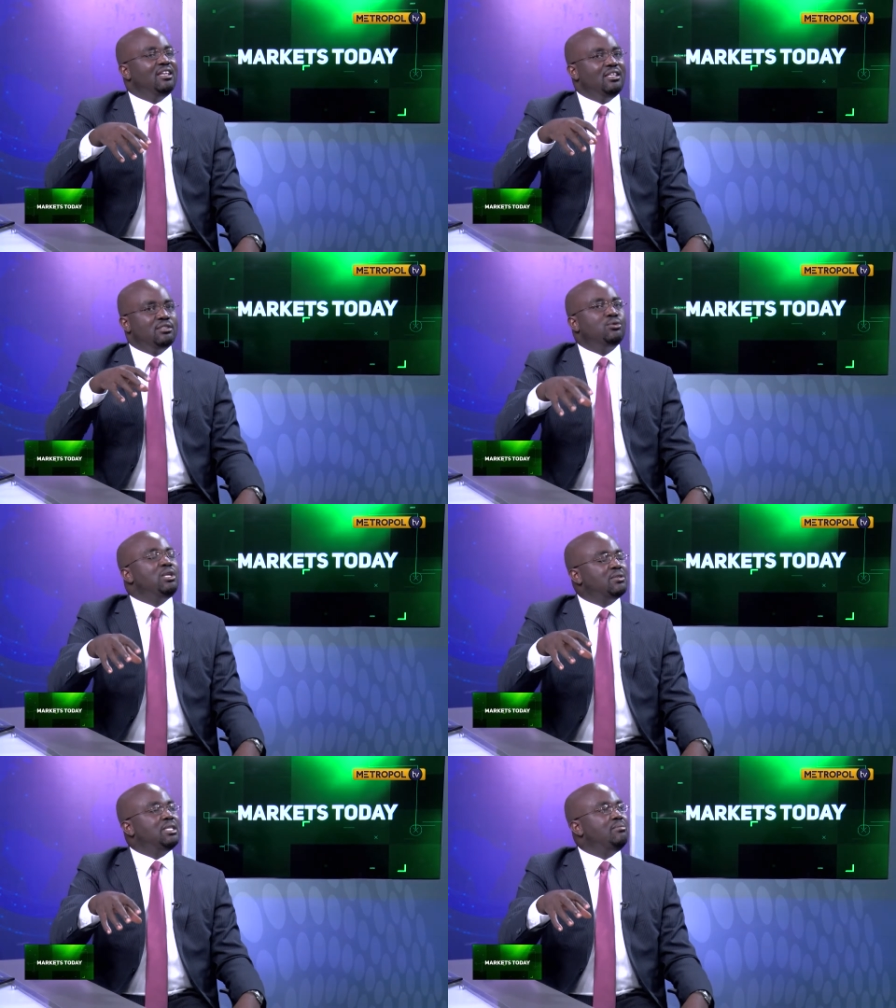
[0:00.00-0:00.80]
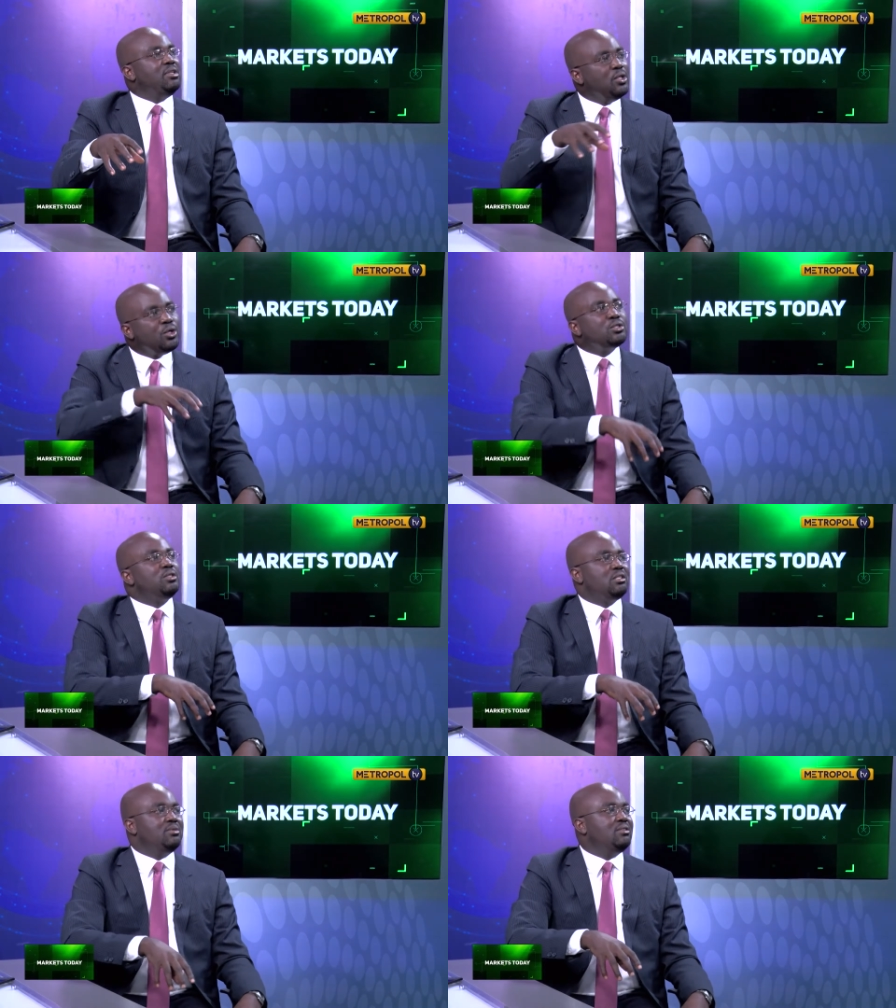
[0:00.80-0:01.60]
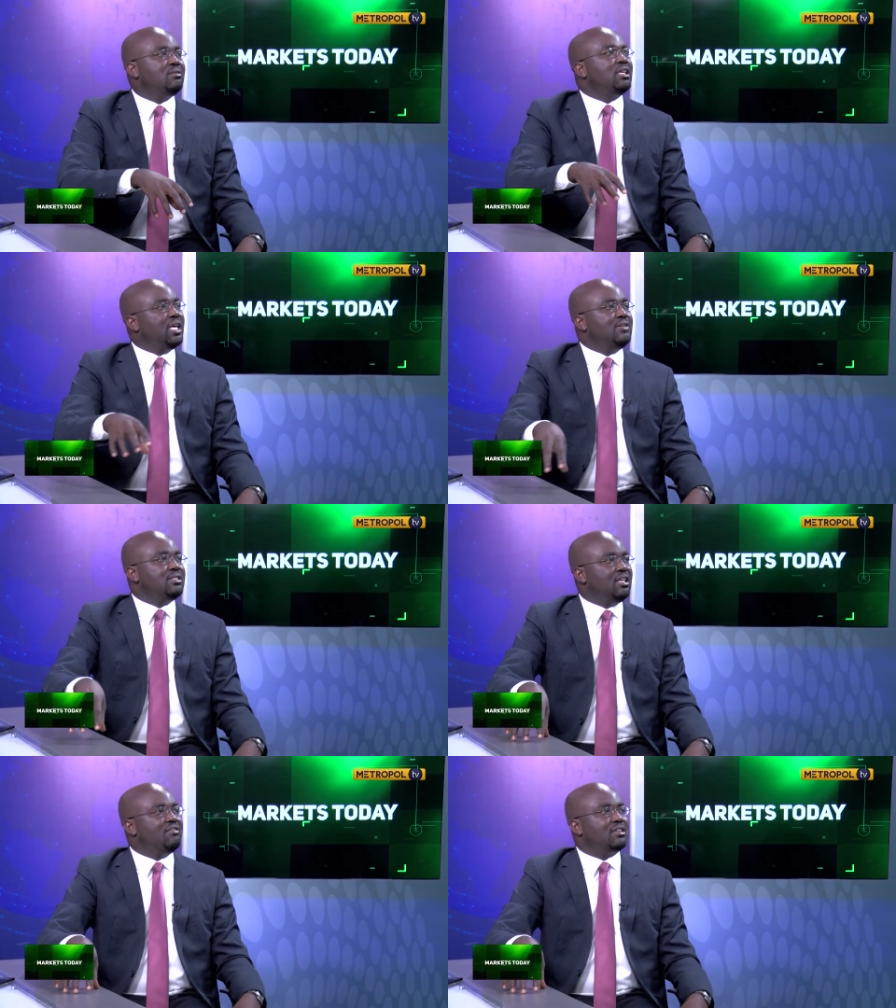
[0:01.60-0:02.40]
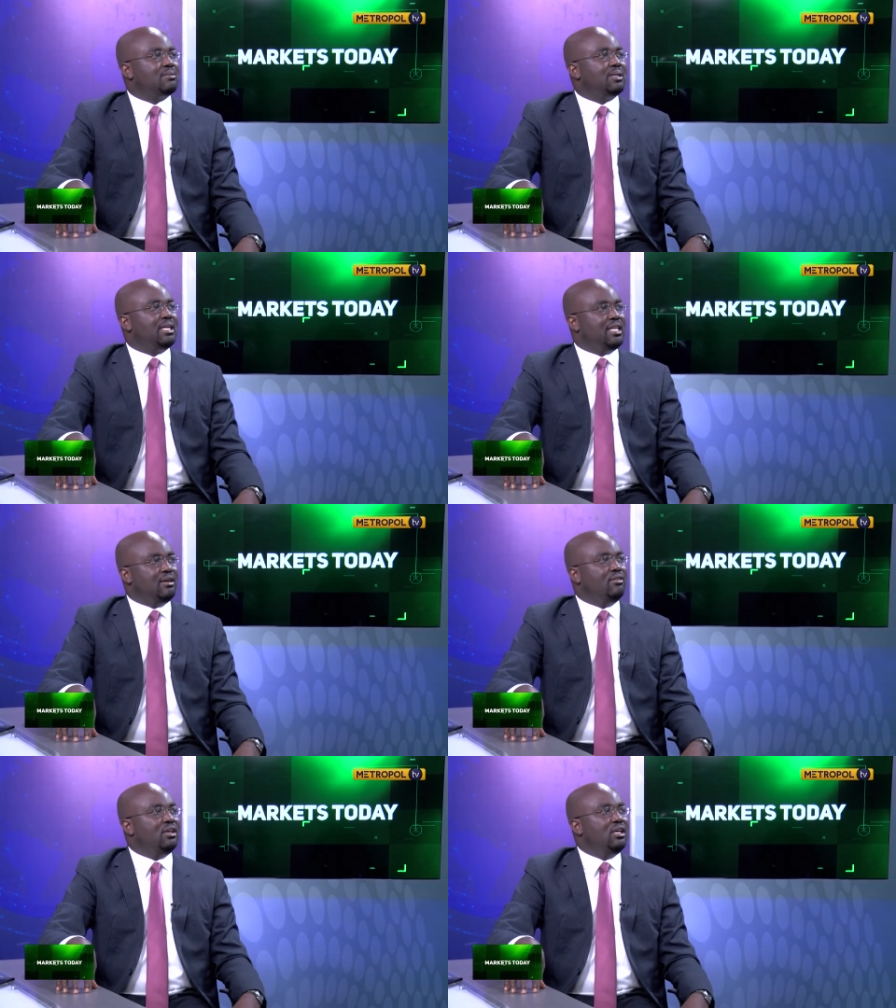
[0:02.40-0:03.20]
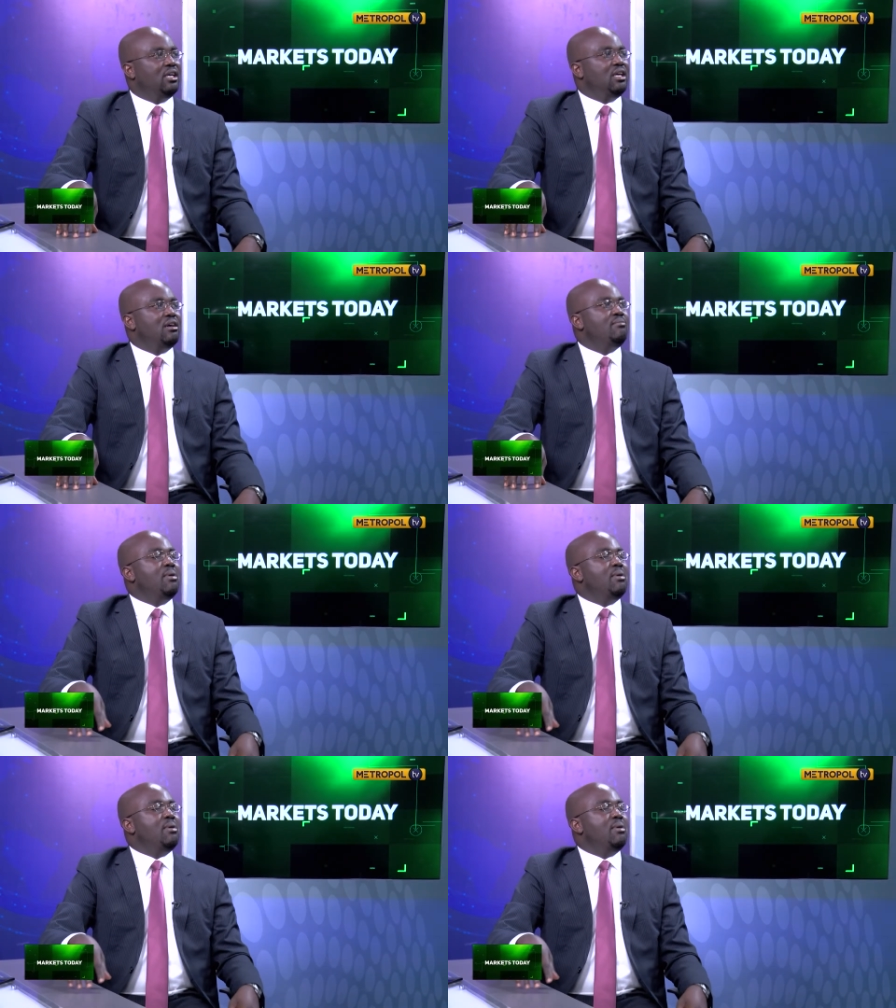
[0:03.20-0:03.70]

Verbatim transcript: it could actually be not contributing to the chaos in the FX it market right be. now. So the thing